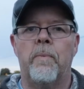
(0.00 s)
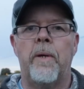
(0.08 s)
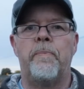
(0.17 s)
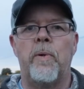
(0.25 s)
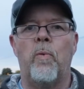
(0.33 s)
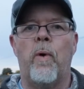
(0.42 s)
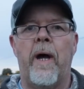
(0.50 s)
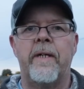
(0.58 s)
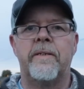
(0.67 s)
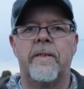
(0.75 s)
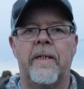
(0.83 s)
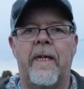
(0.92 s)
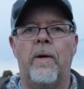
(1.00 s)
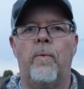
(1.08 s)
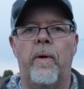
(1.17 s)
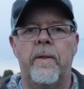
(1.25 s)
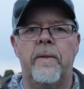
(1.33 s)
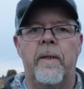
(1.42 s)
might be wise to get
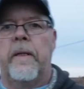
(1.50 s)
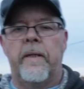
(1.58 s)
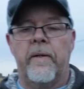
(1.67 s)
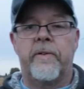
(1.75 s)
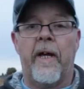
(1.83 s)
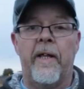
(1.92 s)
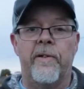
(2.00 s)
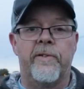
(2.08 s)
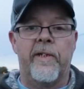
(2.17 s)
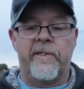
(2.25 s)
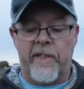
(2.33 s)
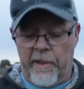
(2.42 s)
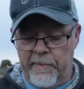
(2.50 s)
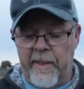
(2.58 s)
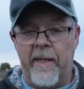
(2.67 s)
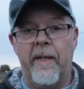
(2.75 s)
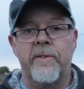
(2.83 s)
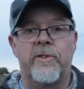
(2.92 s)
one. Now Tyler did tell me
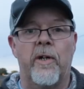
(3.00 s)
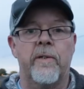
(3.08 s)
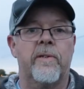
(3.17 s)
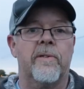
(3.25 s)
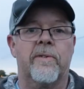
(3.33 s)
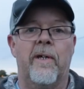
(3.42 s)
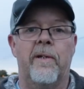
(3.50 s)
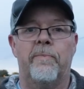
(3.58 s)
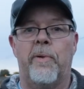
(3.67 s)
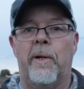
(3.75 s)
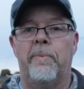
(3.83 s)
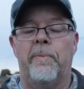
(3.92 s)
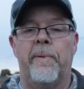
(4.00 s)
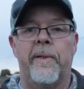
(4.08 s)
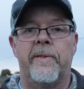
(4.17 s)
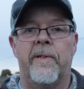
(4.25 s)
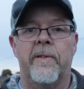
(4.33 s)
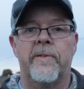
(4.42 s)
he has shot this gun probably
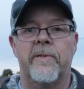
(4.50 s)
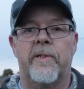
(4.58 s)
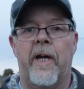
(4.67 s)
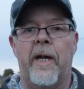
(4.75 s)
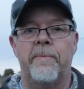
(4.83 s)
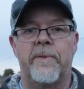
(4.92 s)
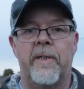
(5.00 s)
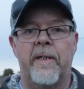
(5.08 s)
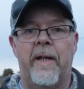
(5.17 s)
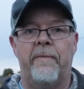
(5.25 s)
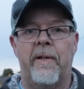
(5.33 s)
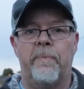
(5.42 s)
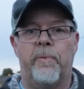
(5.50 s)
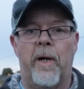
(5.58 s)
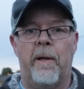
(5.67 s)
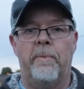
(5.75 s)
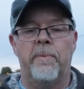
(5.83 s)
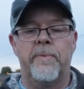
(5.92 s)
a dozen times, didn't have any
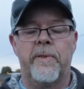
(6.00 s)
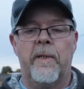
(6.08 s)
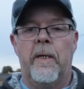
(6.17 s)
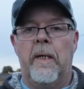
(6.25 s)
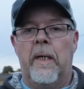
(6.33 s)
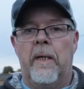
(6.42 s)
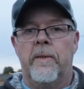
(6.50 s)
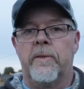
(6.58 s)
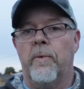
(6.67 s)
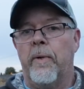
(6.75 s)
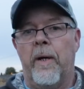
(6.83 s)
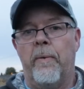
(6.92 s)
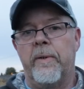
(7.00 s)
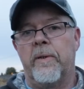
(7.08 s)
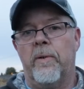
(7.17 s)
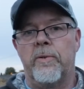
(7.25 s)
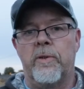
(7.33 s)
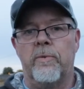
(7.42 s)
problems. So when I went
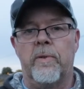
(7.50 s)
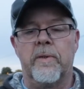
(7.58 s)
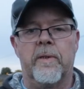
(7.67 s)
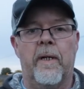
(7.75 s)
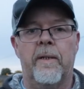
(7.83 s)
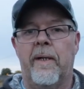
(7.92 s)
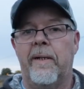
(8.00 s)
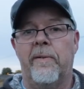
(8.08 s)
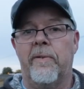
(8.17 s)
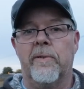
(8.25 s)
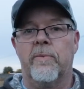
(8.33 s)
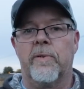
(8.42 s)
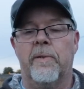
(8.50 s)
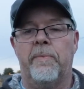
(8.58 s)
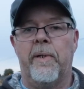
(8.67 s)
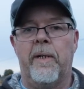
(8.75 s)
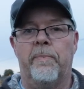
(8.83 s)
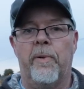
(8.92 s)
to go shoot this gun, I didn't think there was going to
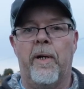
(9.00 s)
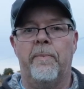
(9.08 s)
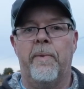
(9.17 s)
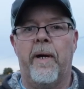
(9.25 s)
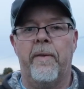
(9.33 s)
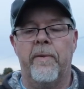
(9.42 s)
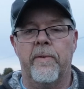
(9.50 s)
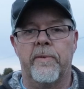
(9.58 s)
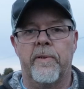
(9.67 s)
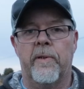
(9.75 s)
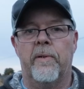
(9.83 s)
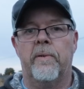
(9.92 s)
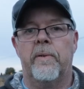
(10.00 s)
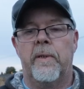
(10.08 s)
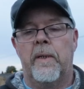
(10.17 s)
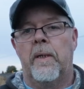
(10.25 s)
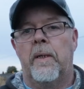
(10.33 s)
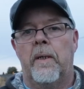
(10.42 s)
be any problem either until
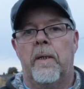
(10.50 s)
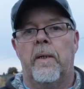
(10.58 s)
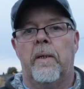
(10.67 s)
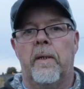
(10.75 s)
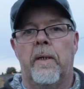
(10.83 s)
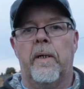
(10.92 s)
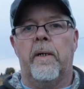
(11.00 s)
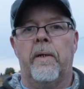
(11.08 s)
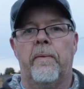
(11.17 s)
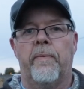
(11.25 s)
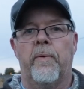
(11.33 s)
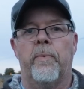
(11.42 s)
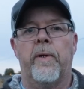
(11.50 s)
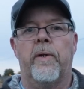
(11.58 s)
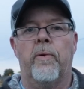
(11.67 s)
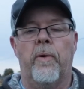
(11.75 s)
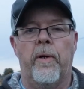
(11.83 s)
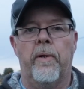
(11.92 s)
the
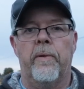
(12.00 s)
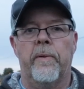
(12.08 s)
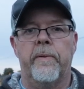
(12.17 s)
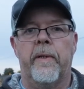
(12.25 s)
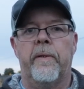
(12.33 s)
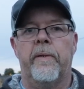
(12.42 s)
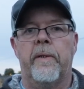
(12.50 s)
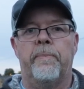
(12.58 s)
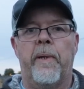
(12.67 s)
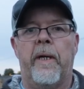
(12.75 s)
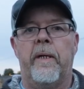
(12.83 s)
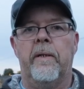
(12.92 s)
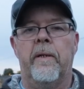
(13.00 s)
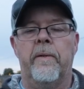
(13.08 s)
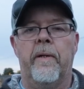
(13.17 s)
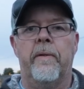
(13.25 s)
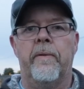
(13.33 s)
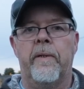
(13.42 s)
recoil and then the pain
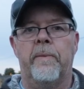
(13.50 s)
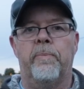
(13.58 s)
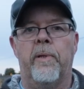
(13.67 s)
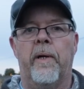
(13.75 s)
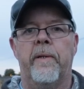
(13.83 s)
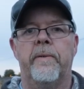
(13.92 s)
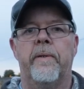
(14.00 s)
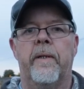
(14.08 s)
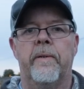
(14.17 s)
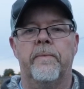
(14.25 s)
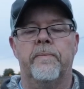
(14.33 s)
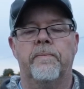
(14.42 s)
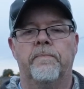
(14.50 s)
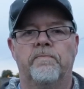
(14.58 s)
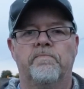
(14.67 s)
and then the blood and then